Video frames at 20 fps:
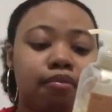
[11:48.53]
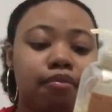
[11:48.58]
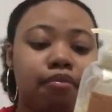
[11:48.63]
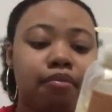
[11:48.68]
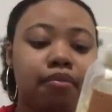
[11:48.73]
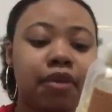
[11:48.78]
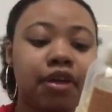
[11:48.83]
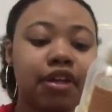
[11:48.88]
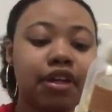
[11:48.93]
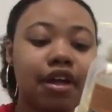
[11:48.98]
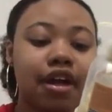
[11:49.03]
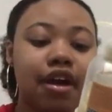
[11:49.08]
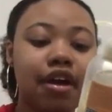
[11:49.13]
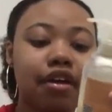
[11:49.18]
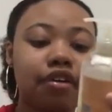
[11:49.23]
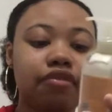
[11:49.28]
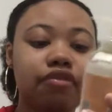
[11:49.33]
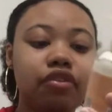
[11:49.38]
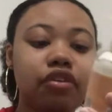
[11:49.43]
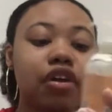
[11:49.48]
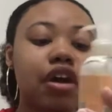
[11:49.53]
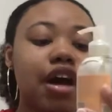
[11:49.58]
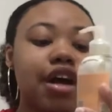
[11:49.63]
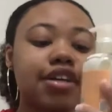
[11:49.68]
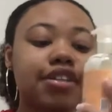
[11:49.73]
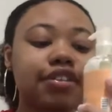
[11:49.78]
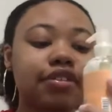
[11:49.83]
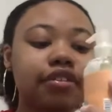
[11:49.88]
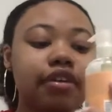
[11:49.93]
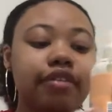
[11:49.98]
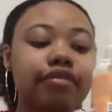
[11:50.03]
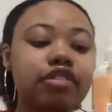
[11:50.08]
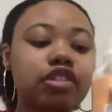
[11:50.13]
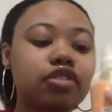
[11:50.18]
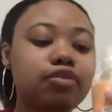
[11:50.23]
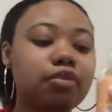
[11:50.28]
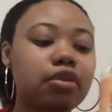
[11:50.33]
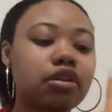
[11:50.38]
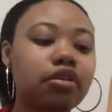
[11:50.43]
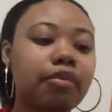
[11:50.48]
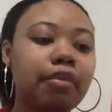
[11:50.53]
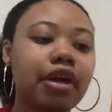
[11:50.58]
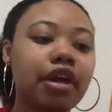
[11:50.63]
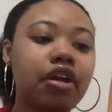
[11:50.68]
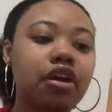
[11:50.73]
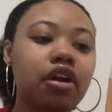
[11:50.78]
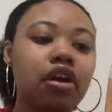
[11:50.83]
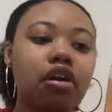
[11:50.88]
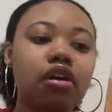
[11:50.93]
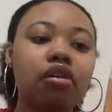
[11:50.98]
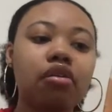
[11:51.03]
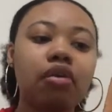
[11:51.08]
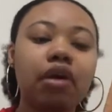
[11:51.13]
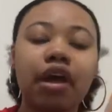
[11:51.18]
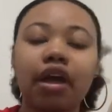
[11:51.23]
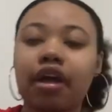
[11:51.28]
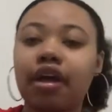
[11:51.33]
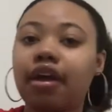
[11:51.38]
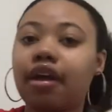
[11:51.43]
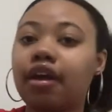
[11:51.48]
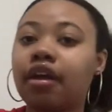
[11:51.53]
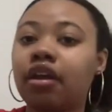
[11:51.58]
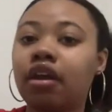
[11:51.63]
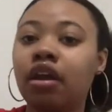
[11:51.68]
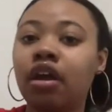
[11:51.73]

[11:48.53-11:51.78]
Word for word: But yeah, if you guys love the smell of mango and